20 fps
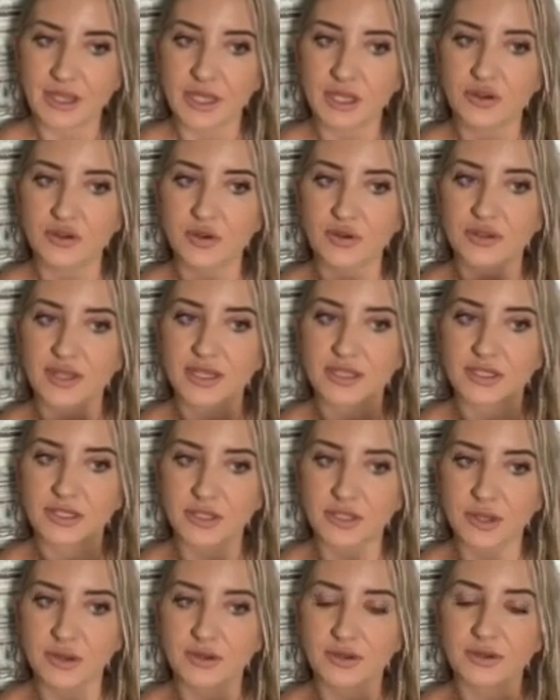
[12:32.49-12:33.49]
There's
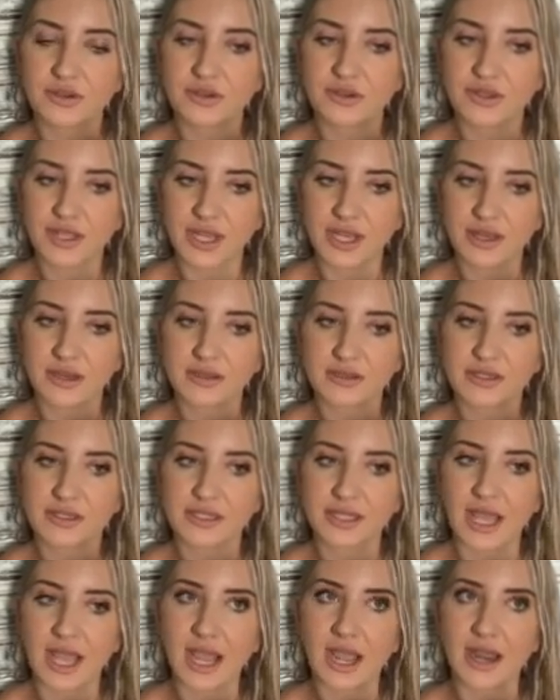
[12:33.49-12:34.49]
certain
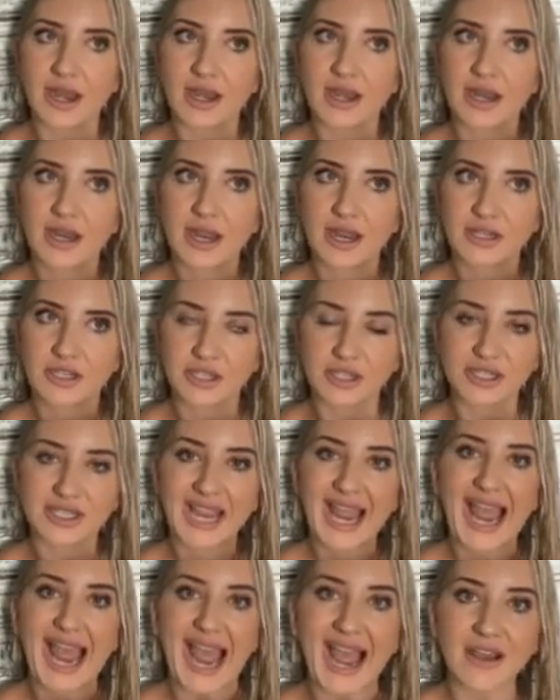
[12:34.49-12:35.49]
things that just
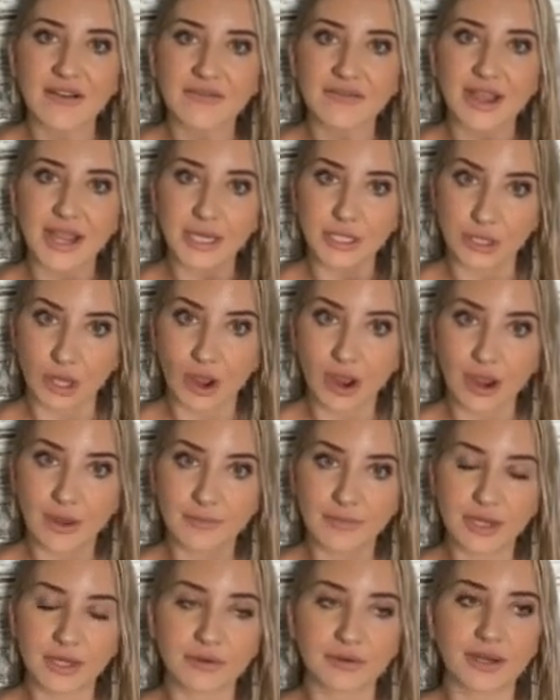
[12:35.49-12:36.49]
have a
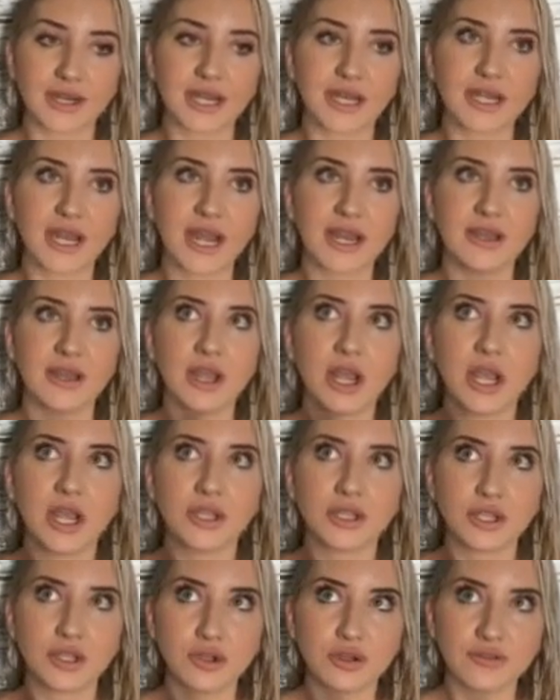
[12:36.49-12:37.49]
time period, and
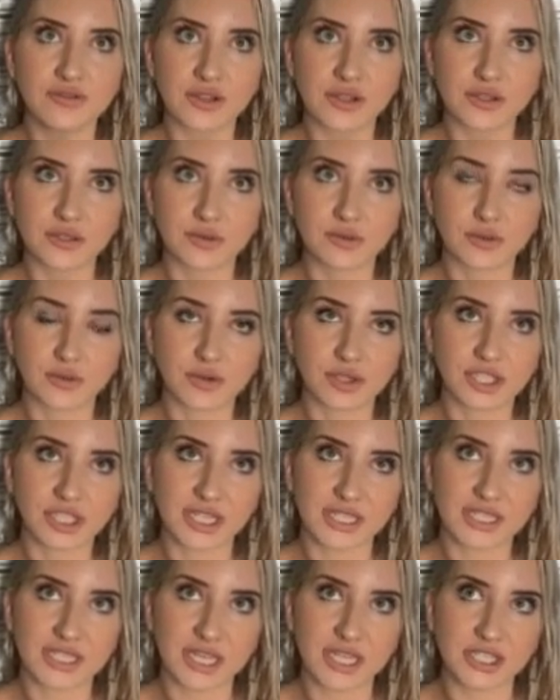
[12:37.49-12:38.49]
the universal law of
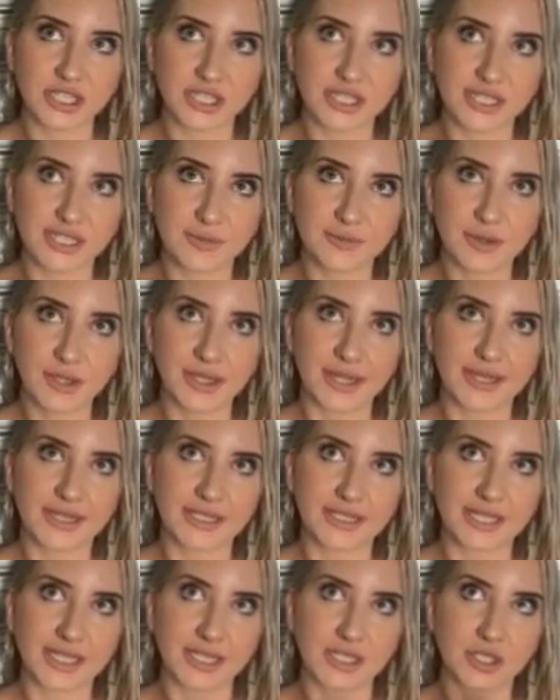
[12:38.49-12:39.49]
gestation
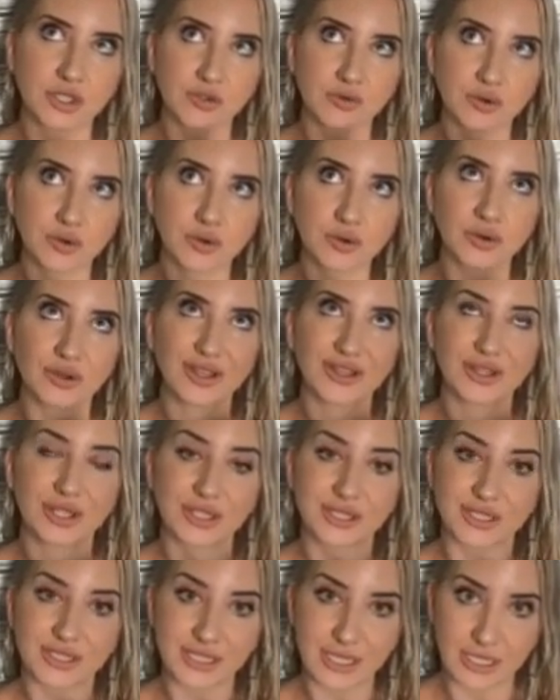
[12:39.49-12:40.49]
stipulates this through
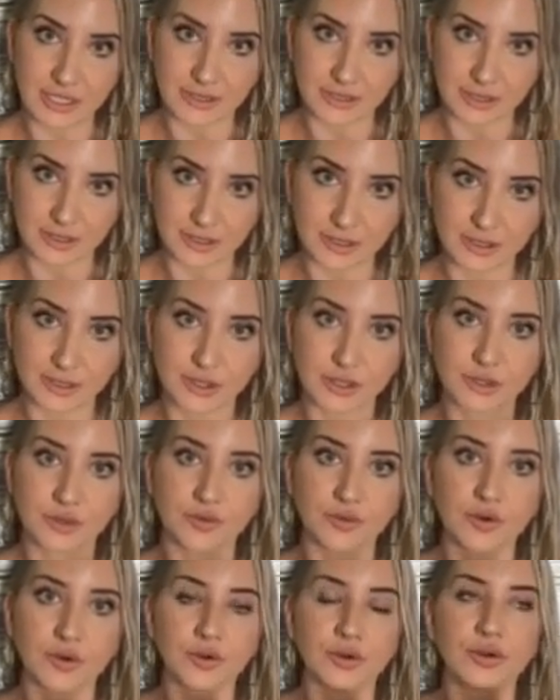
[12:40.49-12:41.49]
the seasons,
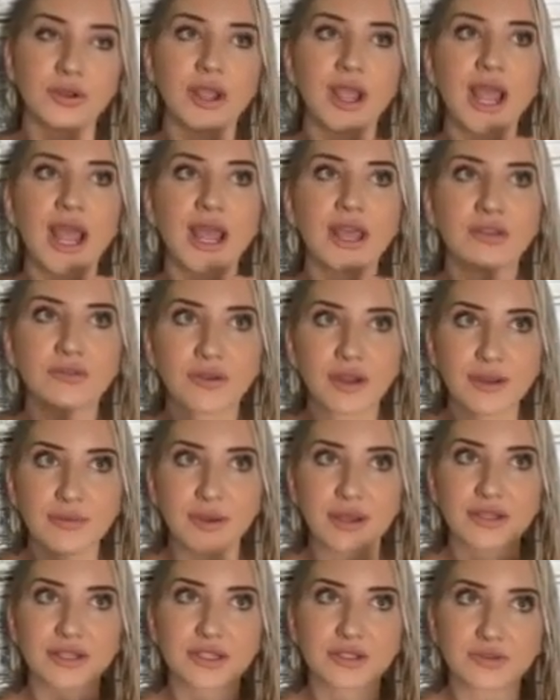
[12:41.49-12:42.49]
through 3
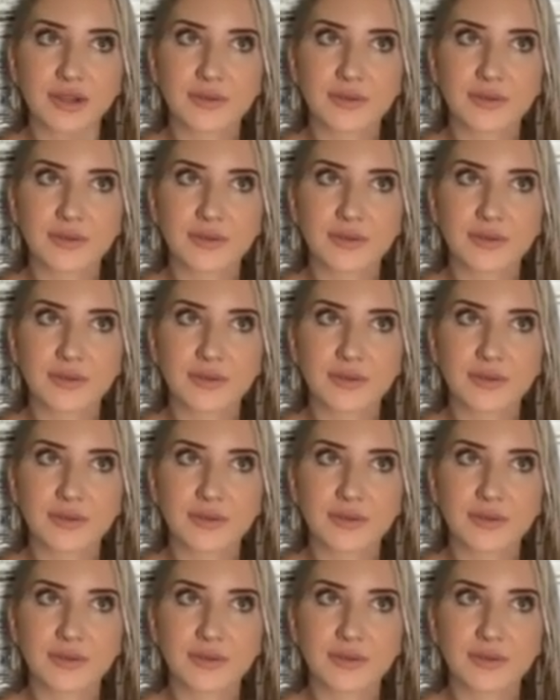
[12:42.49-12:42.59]
months.